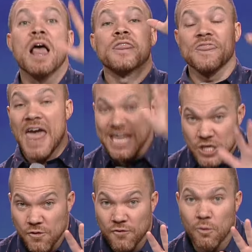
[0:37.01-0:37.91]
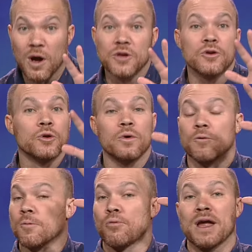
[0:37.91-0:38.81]
Thank you for what you're doing.
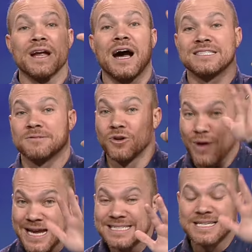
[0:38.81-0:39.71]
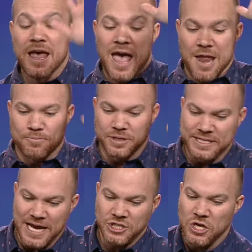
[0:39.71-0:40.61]
We're praying God's grace and
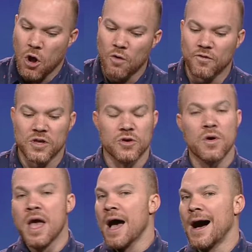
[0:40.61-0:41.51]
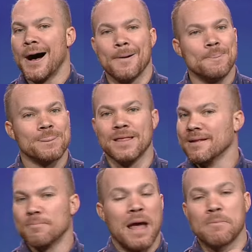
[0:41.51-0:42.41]
protection over you and
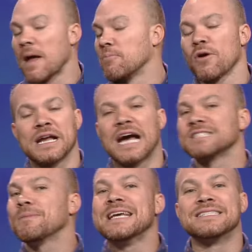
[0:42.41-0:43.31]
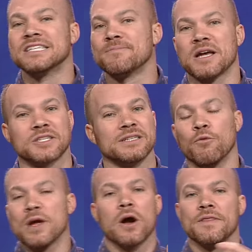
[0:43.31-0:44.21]
praying God's peace especially.
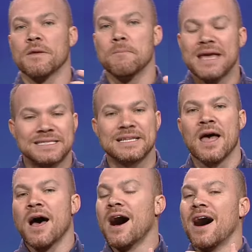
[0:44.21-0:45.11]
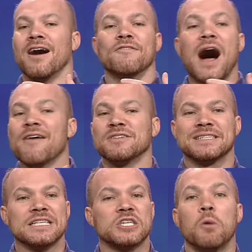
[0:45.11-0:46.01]
We are in the midst of
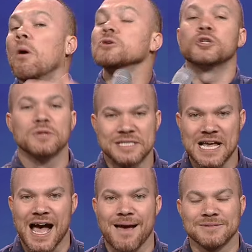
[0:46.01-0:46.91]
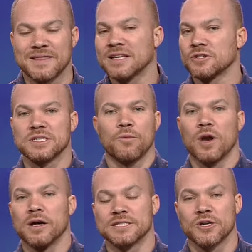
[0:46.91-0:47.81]
obviously tumultuous times. Things are
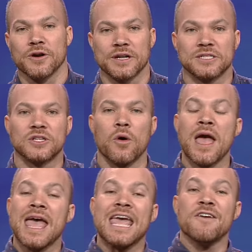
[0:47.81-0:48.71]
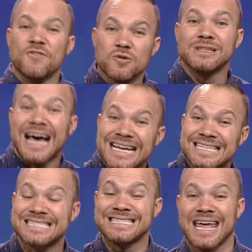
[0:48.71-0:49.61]
somewhat uncertain. And so if you'd like
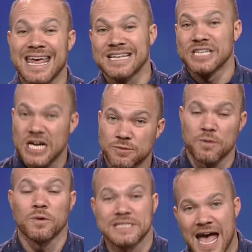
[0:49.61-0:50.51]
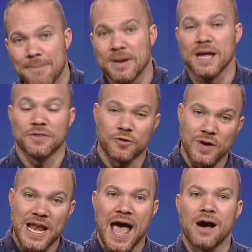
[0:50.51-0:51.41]
to stay in touch with what's happening at the
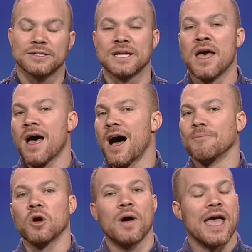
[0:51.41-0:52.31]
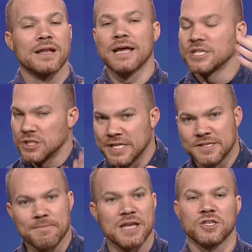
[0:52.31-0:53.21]
Greenhouse, go ahead, like
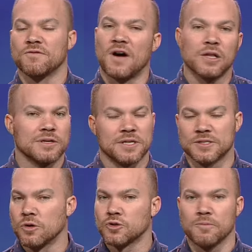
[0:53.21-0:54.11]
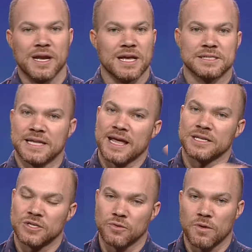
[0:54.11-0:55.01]
Jaleesa mentioned, follow us on social media. Stay
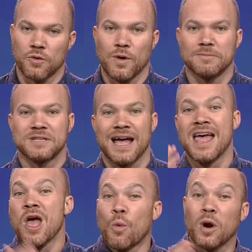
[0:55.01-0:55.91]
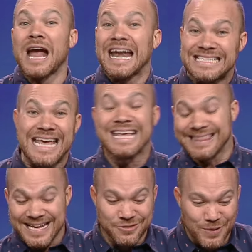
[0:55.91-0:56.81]
in tune with the website. We're kind of taking
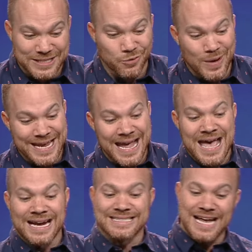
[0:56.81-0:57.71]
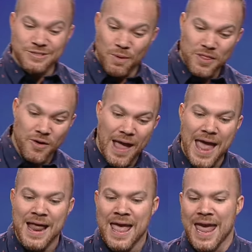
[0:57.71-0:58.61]
things week to week because that's where they're at.